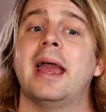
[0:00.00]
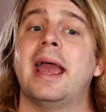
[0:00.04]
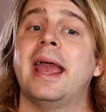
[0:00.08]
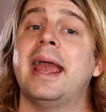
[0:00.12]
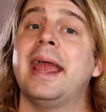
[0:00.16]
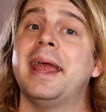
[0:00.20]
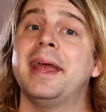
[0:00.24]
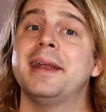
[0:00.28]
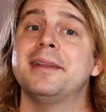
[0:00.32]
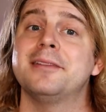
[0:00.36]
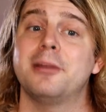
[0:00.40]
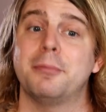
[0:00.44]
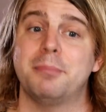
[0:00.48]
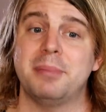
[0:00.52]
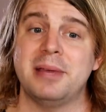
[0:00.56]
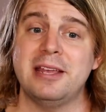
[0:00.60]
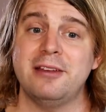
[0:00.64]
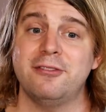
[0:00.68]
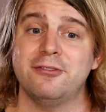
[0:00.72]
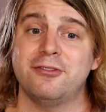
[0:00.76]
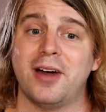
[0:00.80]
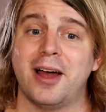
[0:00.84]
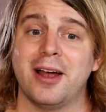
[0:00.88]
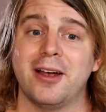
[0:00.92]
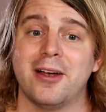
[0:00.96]
And the
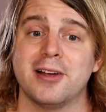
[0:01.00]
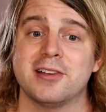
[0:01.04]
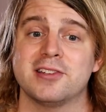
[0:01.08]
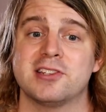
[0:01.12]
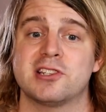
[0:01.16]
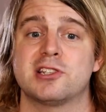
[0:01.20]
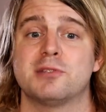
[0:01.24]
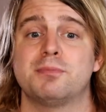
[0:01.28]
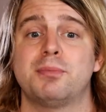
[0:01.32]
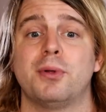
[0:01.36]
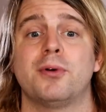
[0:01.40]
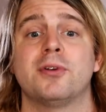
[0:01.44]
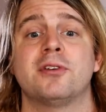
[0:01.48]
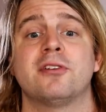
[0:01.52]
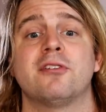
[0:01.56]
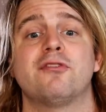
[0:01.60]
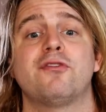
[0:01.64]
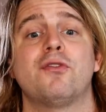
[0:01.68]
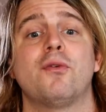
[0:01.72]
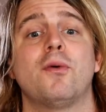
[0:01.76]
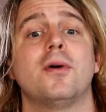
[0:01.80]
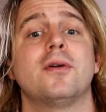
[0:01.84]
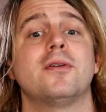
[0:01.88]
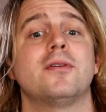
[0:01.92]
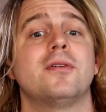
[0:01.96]
peat fire has exploded into
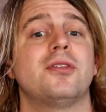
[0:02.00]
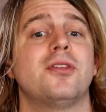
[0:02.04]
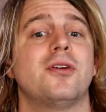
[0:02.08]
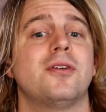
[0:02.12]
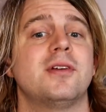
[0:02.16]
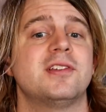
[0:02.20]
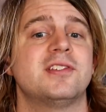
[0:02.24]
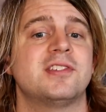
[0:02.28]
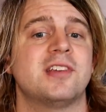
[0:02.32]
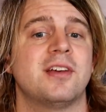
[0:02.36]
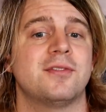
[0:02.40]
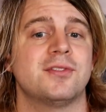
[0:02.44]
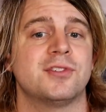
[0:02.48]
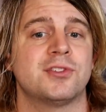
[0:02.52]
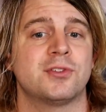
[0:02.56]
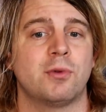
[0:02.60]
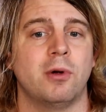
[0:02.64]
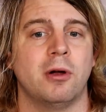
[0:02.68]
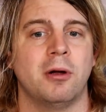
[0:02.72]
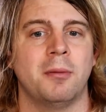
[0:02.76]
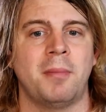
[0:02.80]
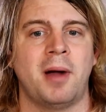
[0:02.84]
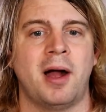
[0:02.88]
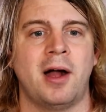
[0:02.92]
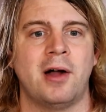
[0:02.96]
437
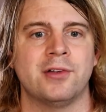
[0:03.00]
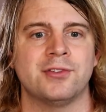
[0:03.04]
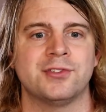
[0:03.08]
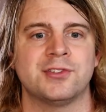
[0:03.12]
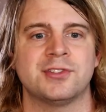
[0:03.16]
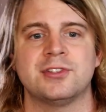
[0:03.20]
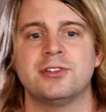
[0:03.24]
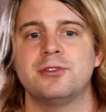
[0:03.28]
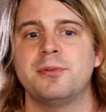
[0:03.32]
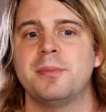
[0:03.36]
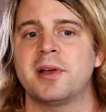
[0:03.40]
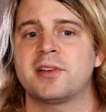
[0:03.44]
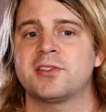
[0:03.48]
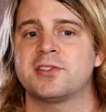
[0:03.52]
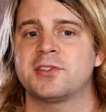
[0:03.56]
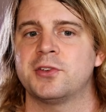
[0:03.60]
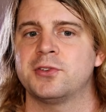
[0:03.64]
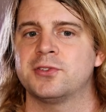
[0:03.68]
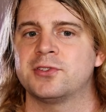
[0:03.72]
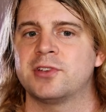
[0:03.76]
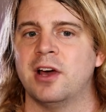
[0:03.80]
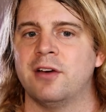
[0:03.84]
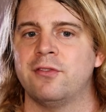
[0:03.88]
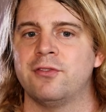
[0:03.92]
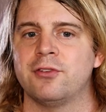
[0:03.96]
square miles, and New
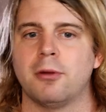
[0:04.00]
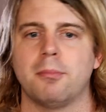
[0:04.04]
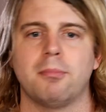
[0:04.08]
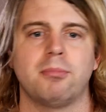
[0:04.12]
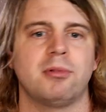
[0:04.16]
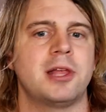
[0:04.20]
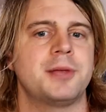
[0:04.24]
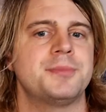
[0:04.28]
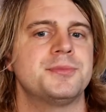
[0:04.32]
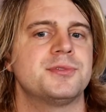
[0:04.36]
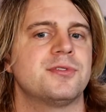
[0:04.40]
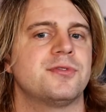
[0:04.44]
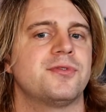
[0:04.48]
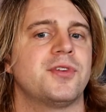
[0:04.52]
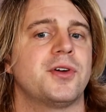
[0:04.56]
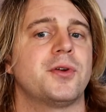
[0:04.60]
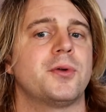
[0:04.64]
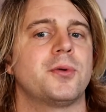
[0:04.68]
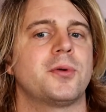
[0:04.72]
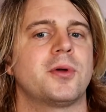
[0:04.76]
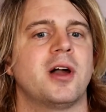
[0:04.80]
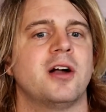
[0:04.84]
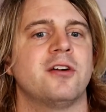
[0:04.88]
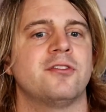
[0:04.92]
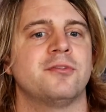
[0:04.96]
Mexico's governor blames the
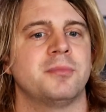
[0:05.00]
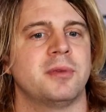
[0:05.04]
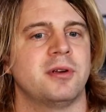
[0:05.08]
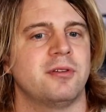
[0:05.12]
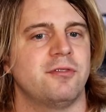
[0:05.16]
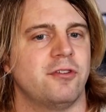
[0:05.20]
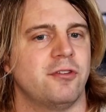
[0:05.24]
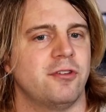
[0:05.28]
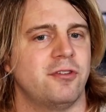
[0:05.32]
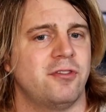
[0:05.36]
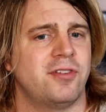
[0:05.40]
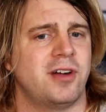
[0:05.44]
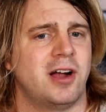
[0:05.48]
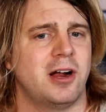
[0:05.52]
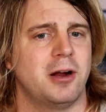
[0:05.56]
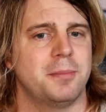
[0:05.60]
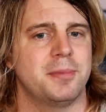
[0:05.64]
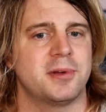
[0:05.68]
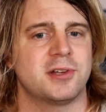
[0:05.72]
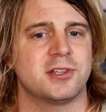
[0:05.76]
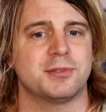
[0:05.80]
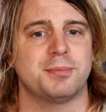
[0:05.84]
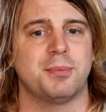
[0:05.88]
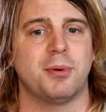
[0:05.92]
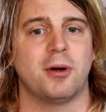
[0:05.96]
federal government for the fire
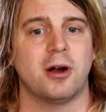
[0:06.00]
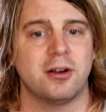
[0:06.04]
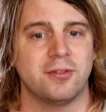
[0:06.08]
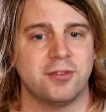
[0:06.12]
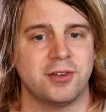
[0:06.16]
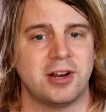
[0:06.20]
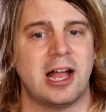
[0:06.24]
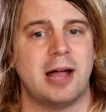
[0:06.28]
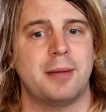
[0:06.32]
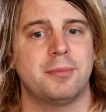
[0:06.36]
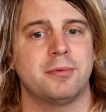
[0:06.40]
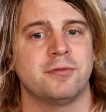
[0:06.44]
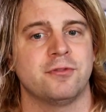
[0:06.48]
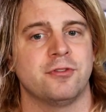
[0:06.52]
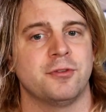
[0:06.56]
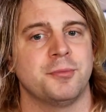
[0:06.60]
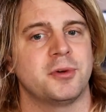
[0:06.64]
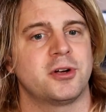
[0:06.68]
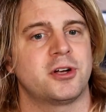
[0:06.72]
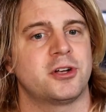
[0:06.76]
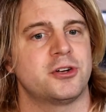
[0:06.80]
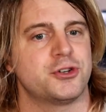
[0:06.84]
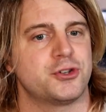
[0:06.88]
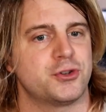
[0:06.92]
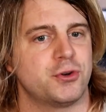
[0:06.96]
because part of it happened from
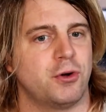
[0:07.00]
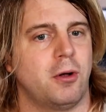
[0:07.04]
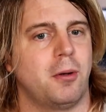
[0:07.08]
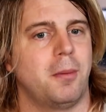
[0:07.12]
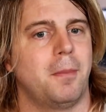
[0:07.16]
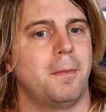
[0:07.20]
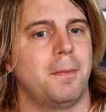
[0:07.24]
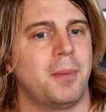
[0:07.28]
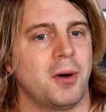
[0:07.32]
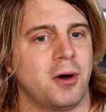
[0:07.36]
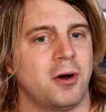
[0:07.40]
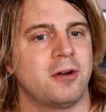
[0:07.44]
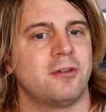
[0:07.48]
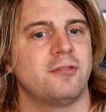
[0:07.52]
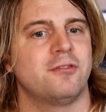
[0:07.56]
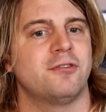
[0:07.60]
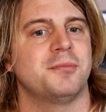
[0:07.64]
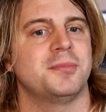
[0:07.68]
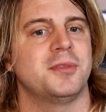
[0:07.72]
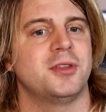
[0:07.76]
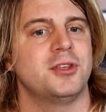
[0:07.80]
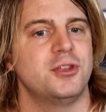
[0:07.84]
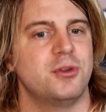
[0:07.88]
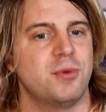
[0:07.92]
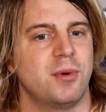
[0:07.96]
a controlled burn
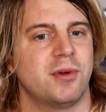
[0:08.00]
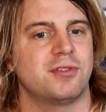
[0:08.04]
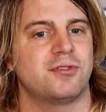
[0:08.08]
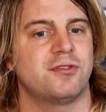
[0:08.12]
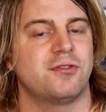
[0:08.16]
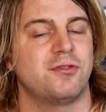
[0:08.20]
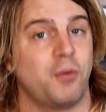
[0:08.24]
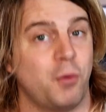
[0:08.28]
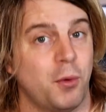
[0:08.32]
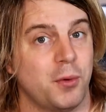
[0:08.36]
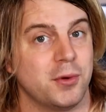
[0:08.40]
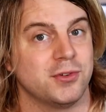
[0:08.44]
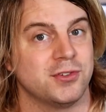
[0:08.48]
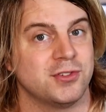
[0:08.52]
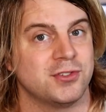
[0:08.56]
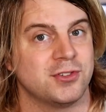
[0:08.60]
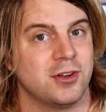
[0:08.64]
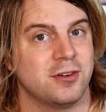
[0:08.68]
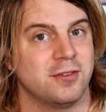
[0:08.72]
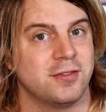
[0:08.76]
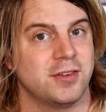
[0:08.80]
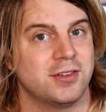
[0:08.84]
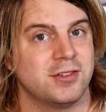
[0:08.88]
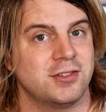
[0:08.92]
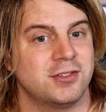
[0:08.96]
from the U.S. Forest
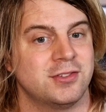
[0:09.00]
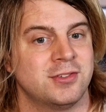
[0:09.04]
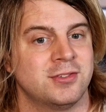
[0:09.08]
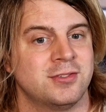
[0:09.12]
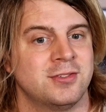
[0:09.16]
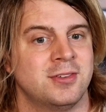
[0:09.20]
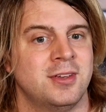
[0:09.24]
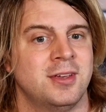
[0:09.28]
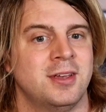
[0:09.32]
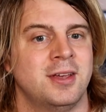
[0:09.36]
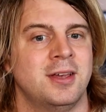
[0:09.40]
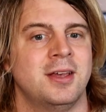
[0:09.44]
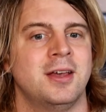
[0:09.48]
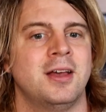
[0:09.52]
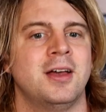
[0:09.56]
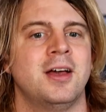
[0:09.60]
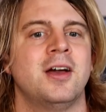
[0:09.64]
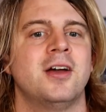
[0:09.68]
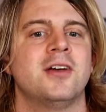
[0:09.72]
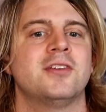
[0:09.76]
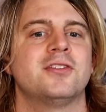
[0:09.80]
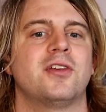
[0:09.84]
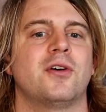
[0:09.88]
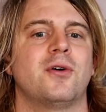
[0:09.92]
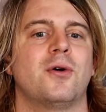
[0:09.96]
Service.
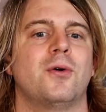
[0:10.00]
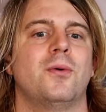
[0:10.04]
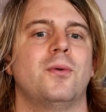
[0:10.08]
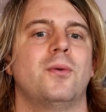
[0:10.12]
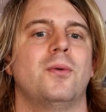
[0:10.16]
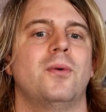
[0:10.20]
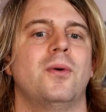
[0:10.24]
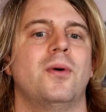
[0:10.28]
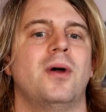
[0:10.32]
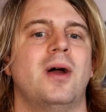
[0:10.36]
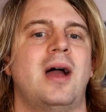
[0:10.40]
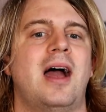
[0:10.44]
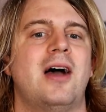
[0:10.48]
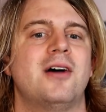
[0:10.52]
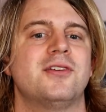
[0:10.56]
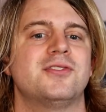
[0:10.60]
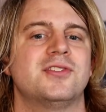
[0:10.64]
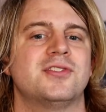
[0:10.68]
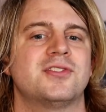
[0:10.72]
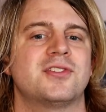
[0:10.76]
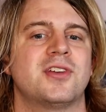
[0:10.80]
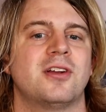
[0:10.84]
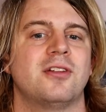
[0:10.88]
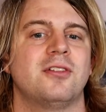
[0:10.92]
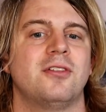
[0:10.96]
So, how's
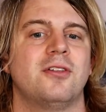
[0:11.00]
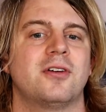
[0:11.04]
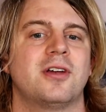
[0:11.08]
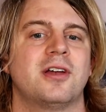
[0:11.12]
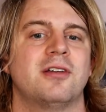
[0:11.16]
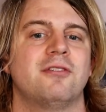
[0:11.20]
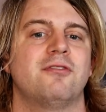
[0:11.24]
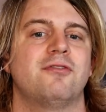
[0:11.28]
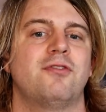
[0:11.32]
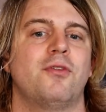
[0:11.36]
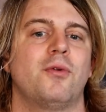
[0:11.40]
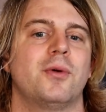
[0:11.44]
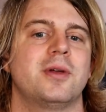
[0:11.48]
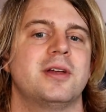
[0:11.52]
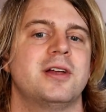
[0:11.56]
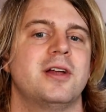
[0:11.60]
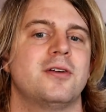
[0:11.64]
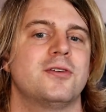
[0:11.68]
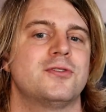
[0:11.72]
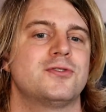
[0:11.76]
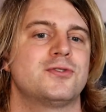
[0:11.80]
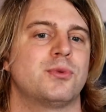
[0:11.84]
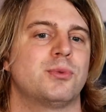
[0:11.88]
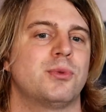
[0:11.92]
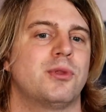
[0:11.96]
this gonna look in 4
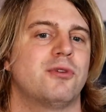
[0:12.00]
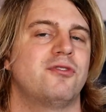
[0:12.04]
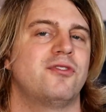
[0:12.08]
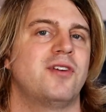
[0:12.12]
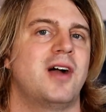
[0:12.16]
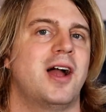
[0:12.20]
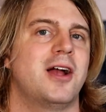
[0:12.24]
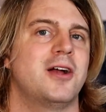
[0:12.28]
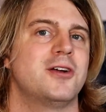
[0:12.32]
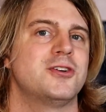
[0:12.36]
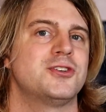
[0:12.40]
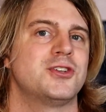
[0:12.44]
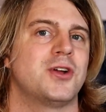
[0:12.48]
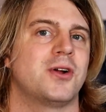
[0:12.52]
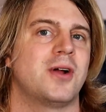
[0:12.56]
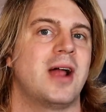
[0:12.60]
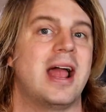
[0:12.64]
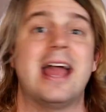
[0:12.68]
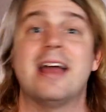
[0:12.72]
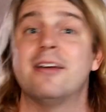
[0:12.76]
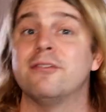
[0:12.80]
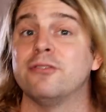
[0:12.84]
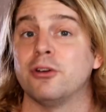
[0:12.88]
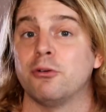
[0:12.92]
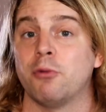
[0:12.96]
years when the fires are
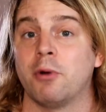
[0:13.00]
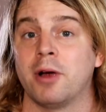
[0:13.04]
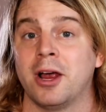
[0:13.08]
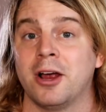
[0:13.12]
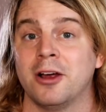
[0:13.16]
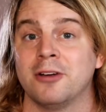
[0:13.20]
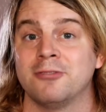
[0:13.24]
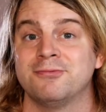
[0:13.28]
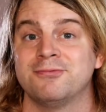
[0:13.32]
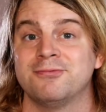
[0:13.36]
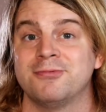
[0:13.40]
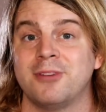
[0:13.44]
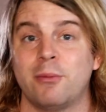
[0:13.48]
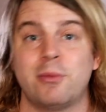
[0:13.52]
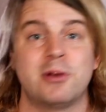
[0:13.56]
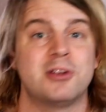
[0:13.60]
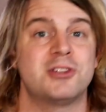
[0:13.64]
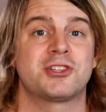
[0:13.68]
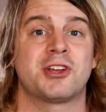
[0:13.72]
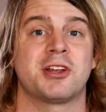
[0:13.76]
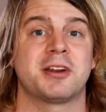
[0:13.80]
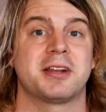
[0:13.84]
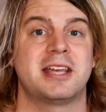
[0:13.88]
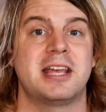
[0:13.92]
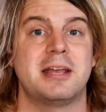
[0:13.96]
everywhere? Are we
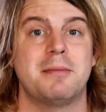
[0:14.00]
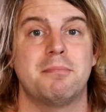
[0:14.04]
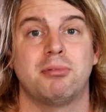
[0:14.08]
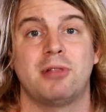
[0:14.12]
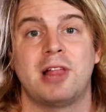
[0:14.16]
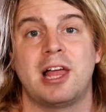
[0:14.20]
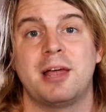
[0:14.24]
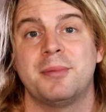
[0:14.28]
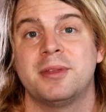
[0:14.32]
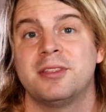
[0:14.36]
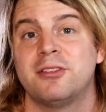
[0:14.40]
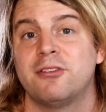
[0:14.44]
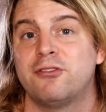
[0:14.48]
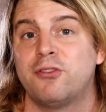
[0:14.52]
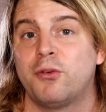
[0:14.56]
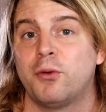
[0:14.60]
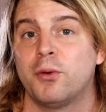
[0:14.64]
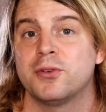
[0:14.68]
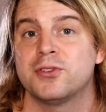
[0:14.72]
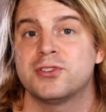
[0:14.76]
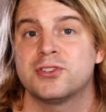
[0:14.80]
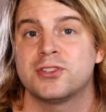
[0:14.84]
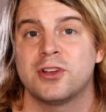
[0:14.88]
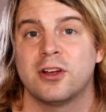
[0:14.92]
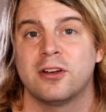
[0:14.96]
just gonna keep blaming the
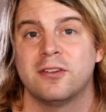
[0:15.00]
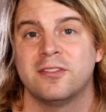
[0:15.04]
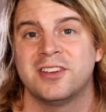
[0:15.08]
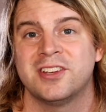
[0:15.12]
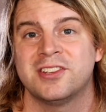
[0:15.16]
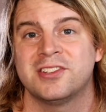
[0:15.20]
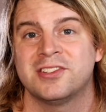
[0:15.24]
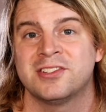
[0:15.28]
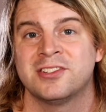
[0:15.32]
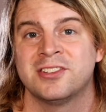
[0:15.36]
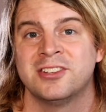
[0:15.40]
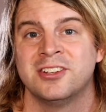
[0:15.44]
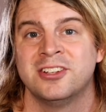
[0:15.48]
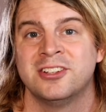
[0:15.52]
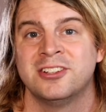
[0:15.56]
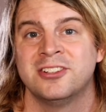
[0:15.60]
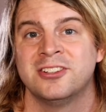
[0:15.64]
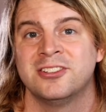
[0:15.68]
Forest Service?